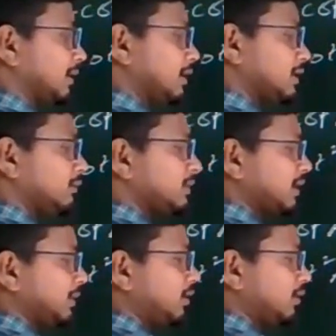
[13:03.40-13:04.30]
LCM. LCM
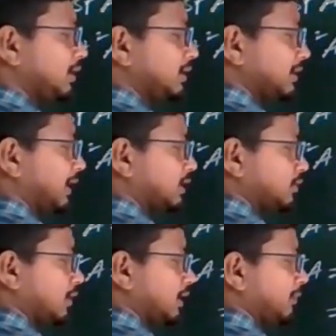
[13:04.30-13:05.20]
will be similar only,
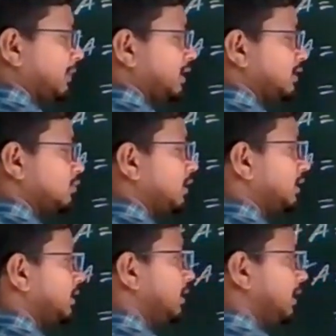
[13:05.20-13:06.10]
sec square a minus
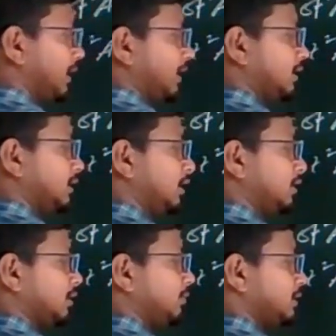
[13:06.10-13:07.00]
1. And
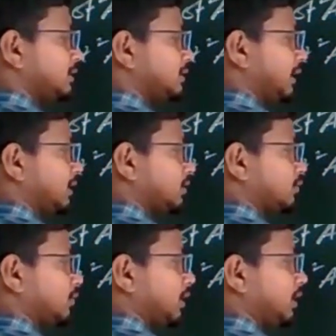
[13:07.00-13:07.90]
here it will be
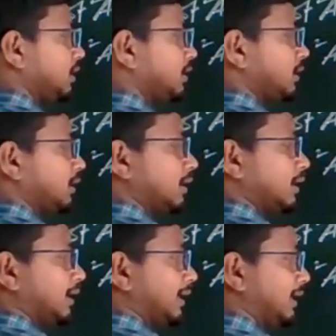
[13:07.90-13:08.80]
sec square
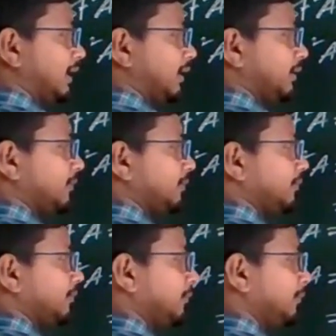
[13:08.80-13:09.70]
a
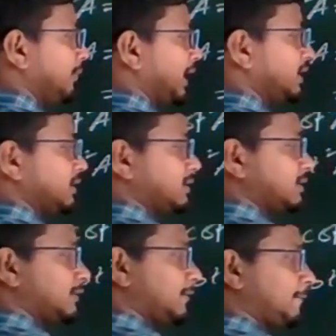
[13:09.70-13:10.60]

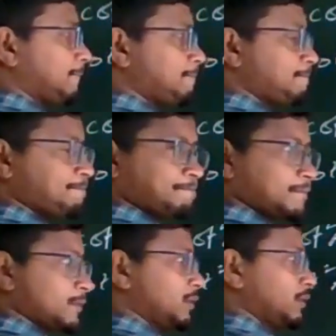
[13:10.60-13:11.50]
minus
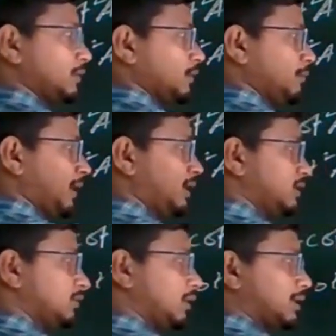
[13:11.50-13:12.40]

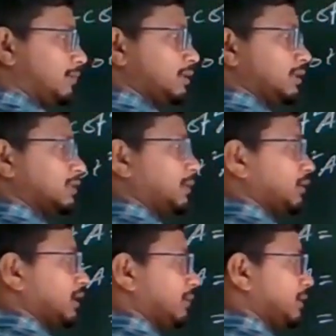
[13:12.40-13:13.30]
what will come? This
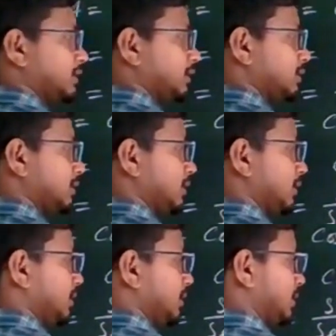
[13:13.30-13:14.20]
part will come as it is,
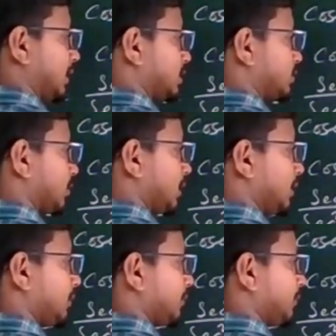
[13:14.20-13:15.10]
sec
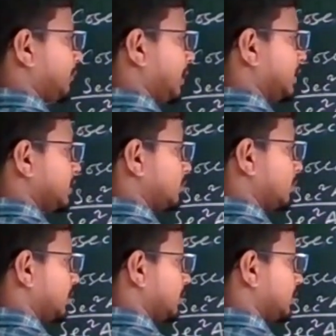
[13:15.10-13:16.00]
square a
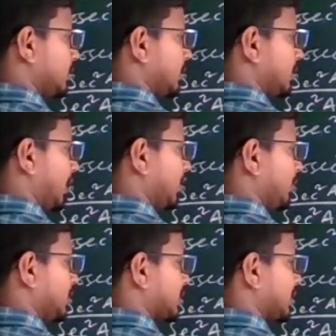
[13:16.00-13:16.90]
minus 1.
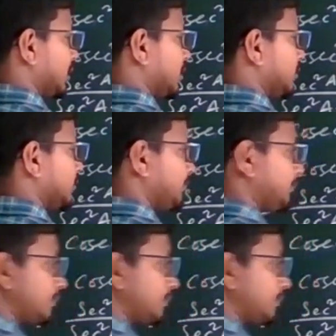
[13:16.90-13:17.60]
I hope it's clear.